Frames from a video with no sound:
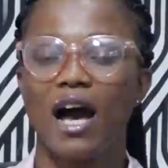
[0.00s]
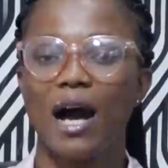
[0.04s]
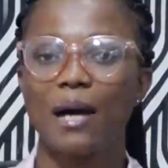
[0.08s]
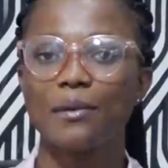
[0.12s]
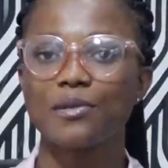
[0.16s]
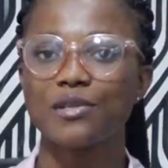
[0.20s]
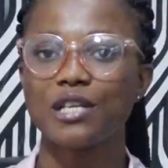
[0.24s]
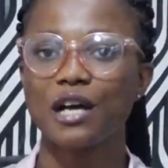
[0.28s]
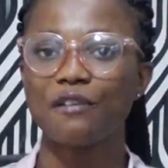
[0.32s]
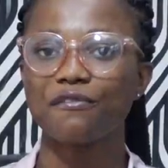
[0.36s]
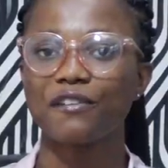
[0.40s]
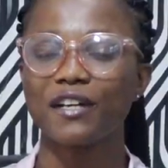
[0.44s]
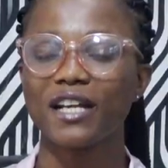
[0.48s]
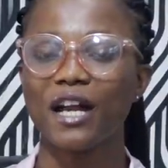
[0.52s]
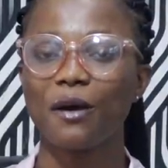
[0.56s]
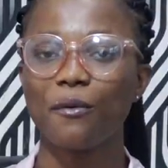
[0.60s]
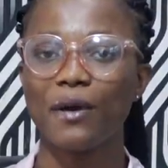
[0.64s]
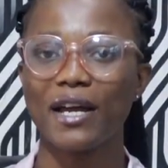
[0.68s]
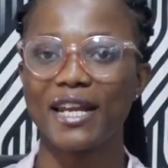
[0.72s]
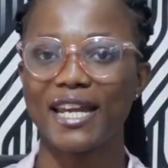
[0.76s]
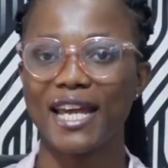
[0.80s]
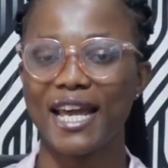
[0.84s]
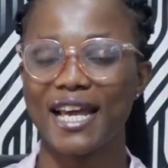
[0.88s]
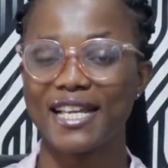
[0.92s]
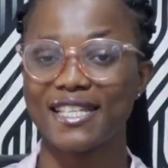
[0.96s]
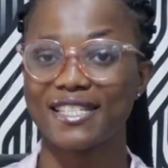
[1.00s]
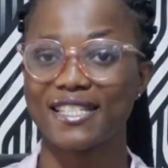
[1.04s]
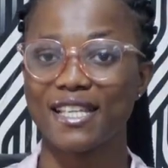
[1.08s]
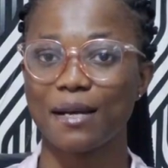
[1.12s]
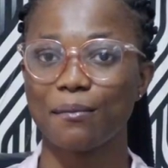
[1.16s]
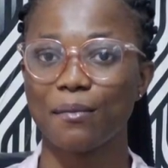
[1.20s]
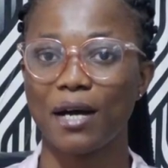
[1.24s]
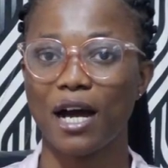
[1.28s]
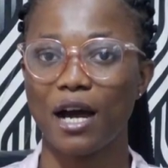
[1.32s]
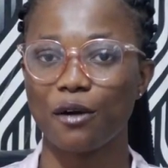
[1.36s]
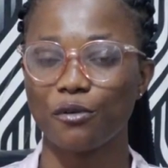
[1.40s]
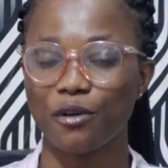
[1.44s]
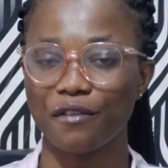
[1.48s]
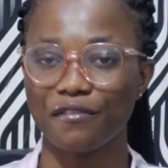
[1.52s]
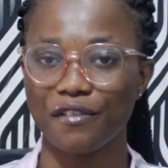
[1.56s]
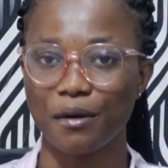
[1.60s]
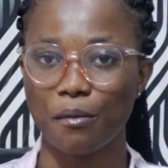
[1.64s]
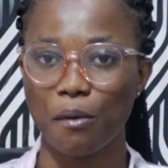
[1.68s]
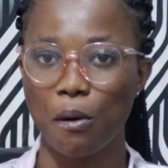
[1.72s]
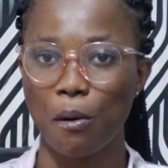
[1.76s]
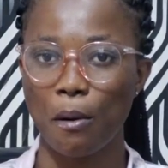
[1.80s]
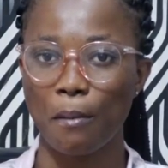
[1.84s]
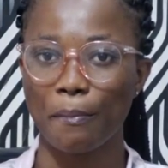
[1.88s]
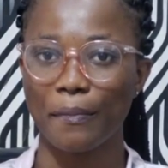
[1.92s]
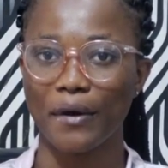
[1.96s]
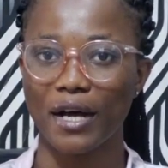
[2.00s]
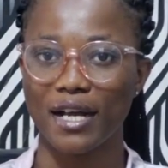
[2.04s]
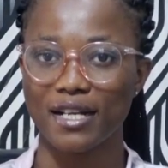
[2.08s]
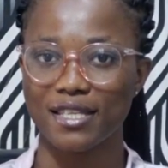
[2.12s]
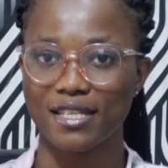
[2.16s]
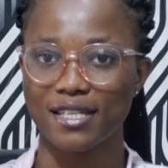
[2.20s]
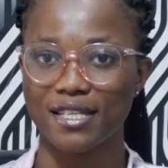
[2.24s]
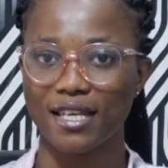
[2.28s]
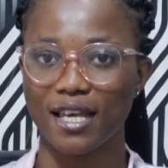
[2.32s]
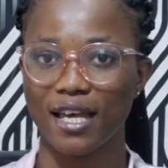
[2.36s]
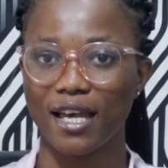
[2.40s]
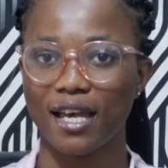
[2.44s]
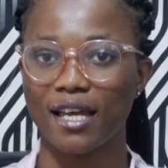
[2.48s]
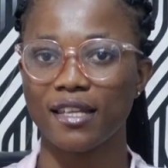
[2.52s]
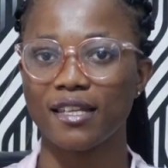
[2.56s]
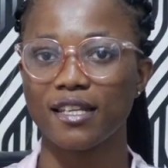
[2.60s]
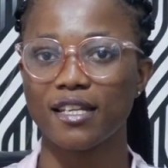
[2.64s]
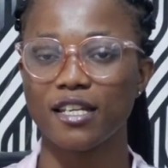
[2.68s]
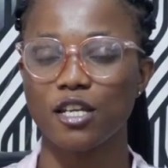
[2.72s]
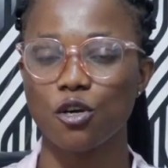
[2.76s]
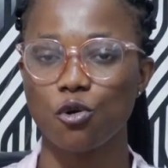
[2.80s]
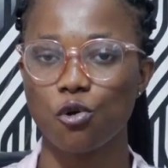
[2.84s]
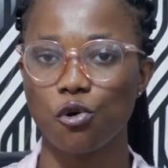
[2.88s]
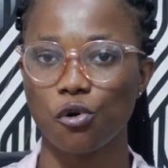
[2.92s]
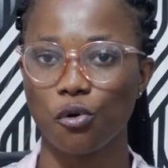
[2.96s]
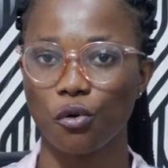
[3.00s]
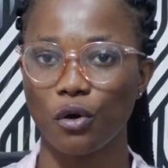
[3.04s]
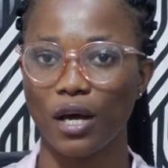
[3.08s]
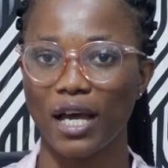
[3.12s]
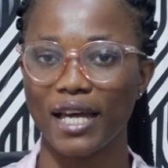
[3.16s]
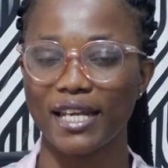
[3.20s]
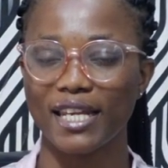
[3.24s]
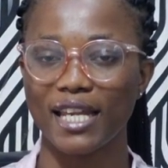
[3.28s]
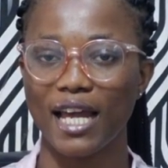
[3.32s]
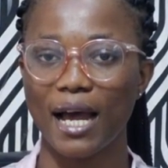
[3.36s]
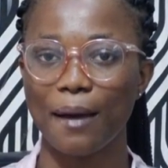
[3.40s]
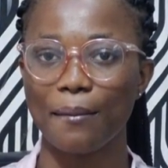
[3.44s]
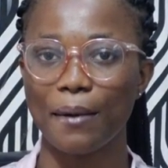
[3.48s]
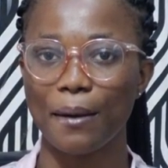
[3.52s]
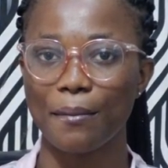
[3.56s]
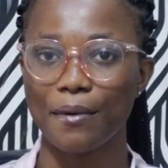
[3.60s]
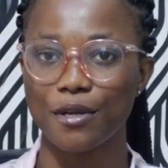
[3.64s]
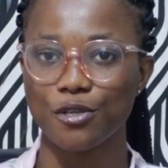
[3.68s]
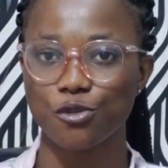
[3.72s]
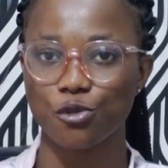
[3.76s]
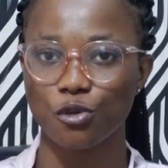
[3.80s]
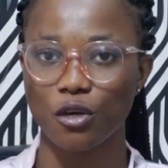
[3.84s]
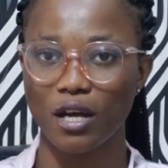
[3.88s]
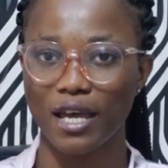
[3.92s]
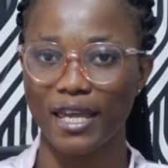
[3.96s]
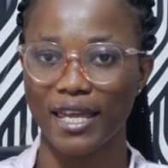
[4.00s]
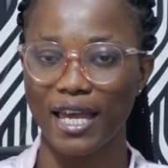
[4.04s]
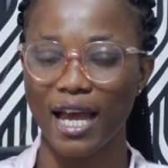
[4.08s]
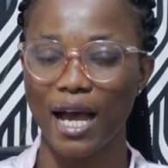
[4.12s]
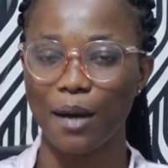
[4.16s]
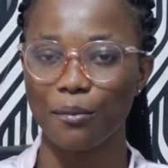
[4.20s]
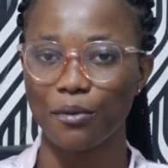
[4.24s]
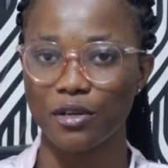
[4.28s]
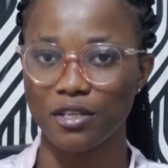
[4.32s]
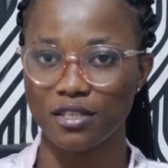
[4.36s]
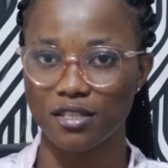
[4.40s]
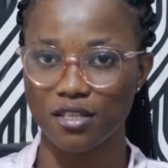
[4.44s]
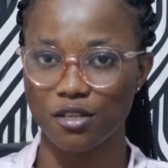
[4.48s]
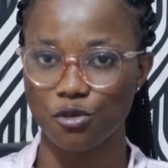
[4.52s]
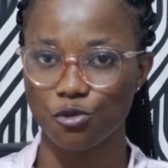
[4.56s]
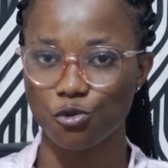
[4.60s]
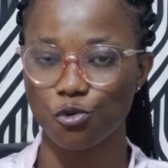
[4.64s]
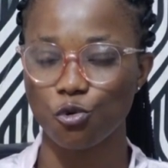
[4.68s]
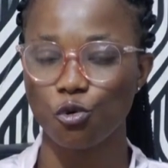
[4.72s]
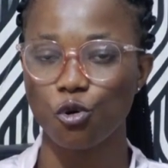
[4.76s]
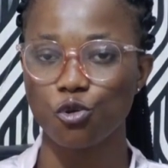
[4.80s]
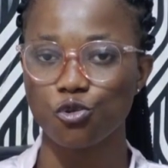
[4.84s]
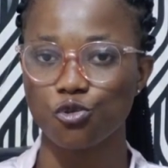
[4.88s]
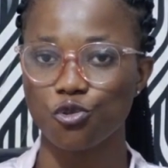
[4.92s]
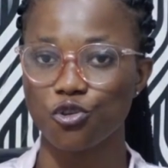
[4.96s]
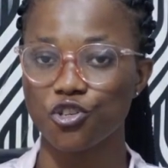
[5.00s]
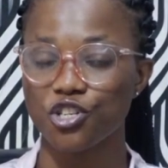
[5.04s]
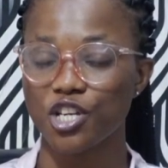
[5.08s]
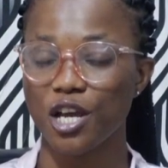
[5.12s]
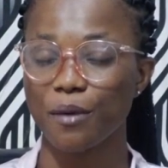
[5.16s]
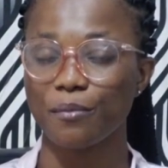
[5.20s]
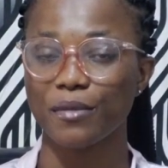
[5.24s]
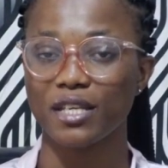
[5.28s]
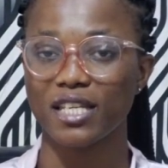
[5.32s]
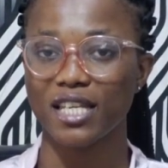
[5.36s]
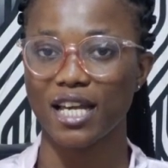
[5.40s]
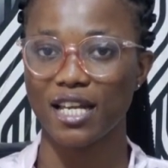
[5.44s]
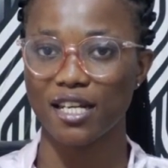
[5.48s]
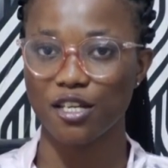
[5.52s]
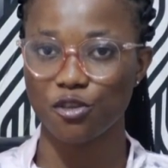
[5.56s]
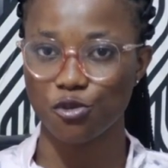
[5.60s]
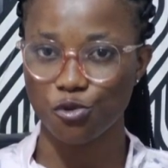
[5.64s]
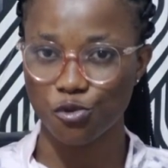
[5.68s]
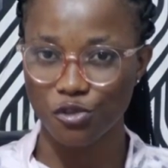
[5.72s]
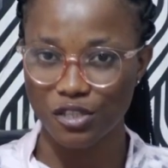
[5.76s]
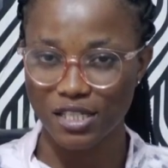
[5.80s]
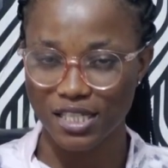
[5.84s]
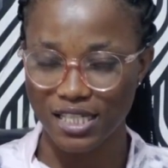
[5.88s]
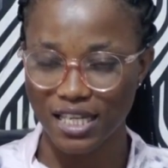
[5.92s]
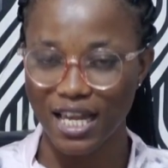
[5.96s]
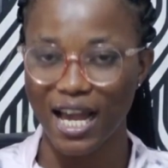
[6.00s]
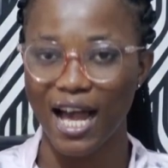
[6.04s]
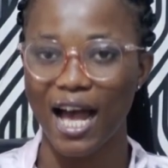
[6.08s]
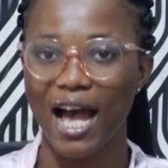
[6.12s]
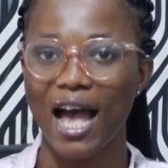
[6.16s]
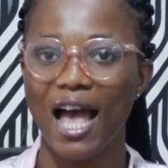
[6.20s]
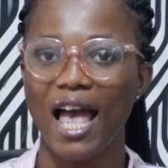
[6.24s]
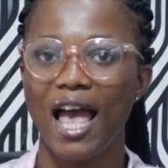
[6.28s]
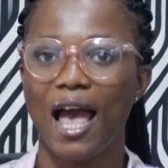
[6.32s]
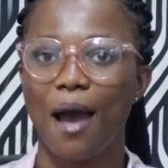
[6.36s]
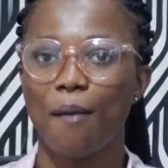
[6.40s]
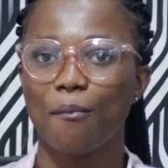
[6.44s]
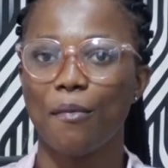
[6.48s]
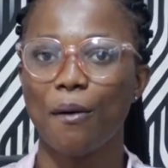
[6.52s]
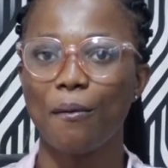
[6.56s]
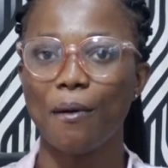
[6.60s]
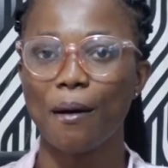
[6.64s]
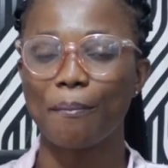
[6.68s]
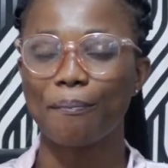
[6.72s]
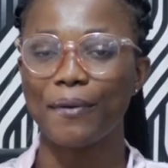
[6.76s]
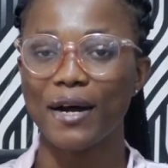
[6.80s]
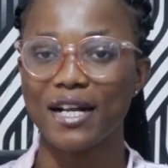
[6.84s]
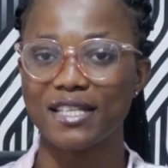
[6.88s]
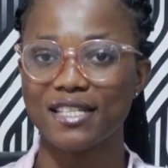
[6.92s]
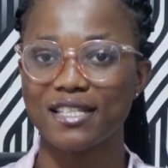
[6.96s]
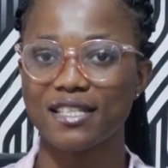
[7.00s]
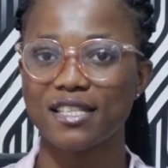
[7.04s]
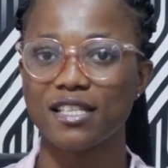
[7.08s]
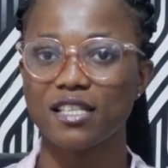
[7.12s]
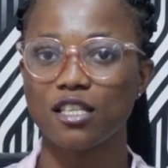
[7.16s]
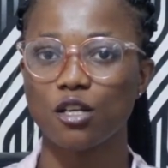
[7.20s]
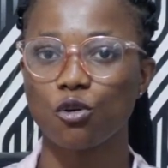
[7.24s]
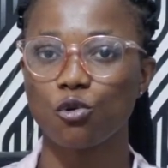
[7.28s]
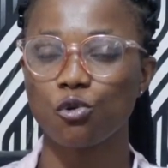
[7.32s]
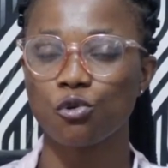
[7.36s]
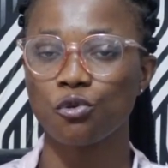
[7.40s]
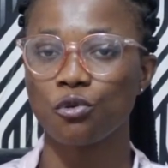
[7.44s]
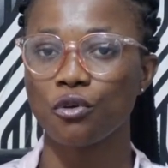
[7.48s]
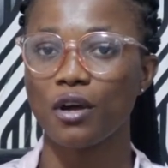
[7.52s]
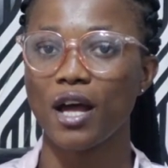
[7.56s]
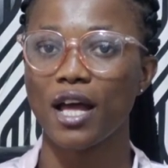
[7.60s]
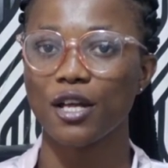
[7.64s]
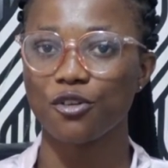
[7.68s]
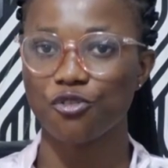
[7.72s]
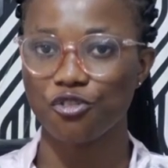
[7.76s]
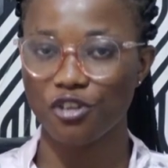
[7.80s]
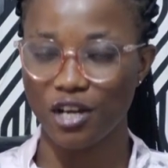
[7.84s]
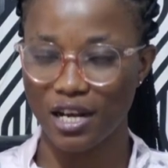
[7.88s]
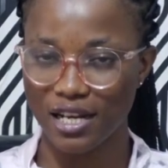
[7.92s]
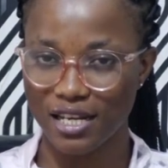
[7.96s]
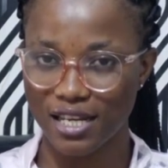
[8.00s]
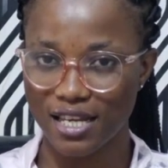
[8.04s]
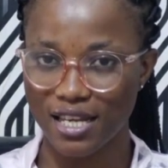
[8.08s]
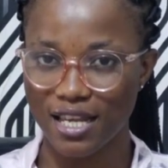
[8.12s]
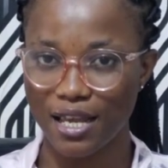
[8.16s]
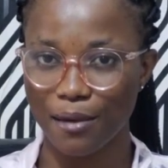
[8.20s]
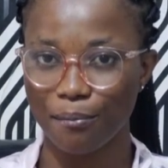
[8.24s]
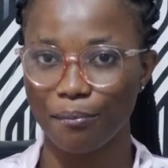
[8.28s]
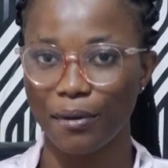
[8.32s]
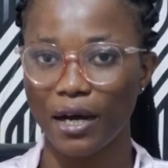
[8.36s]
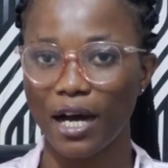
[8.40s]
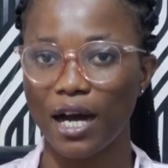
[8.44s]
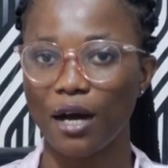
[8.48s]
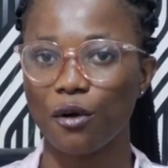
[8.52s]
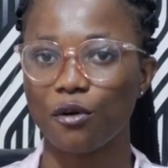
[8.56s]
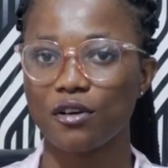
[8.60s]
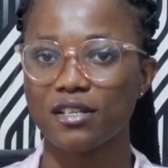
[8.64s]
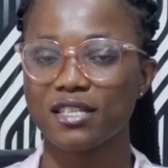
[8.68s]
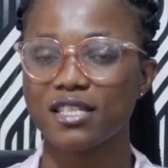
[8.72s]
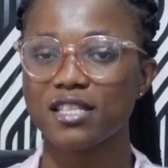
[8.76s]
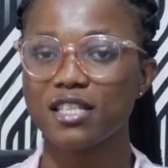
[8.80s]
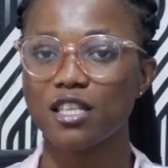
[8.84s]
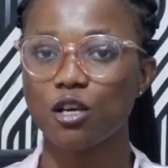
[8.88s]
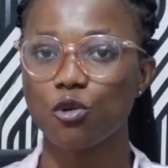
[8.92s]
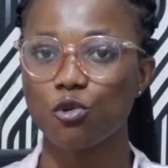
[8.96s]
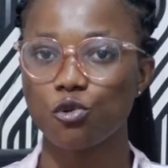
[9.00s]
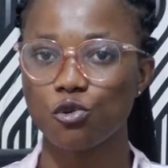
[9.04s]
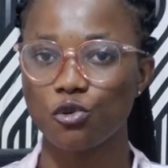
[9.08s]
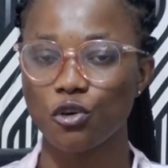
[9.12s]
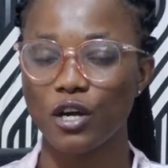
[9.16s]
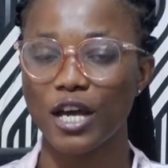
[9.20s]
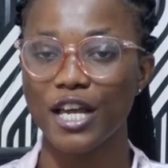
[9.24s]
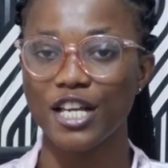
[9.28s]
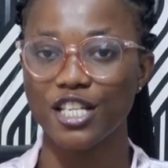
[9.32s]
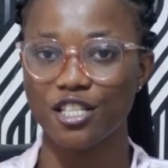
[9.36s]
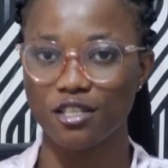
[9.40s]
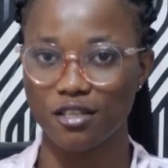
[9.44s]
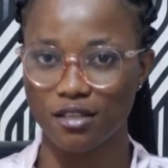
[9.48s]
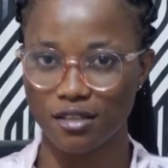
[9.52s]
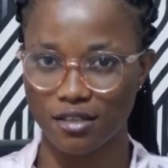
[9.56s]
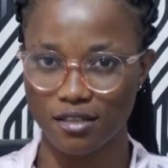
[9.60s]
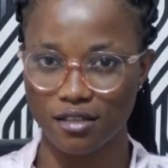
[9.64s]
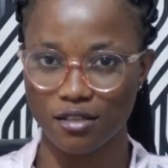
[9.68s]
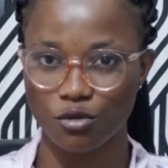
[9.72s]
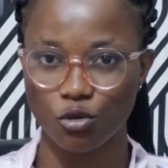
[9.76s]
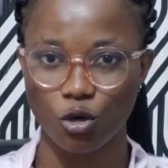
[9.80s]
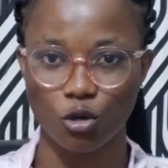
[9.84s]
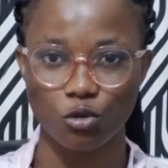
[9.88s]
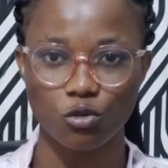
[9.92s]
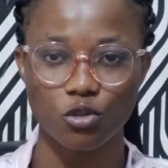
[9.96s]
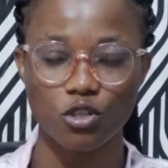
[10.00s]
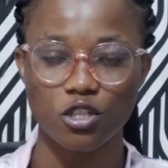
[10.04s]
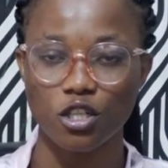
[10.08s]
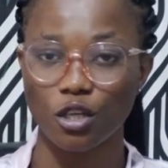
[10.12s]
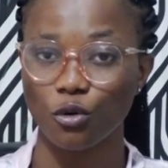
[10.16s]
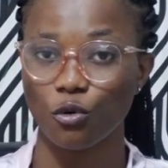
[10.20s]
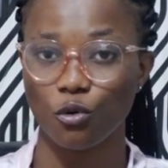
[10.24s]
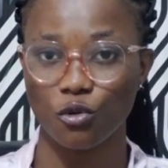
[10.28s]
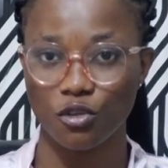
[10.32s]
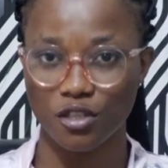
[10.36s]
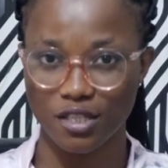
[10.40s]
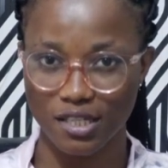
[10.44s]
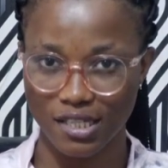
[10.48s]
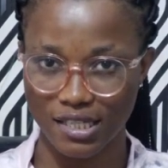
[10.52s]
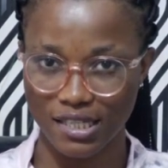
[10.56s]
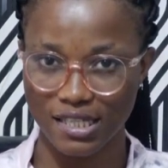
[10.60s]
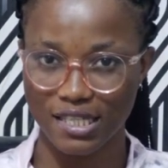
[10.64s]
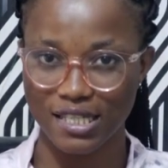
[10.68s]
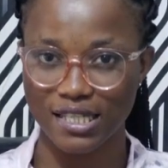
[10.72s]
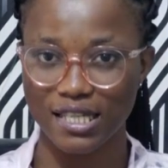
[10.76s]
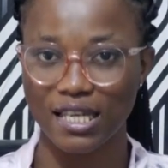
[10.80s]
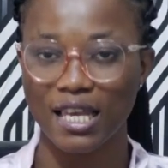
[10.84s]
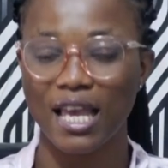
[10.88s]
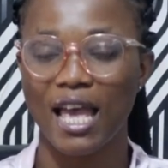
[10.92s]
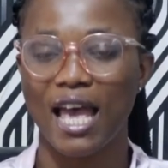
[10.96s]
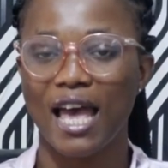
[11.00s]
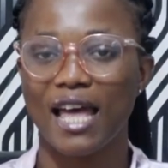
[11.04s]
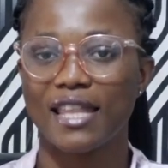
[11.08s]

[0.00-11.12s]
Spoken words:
Of self, when I went and sema, Reverend Mama Pat, and Ninikuno, at the Ababato, a abante, so called social media, and so dear, Mama Pat, Ninikuno, a trend, ye pa, was in the Kuno, a cheating, or no dear own cheating.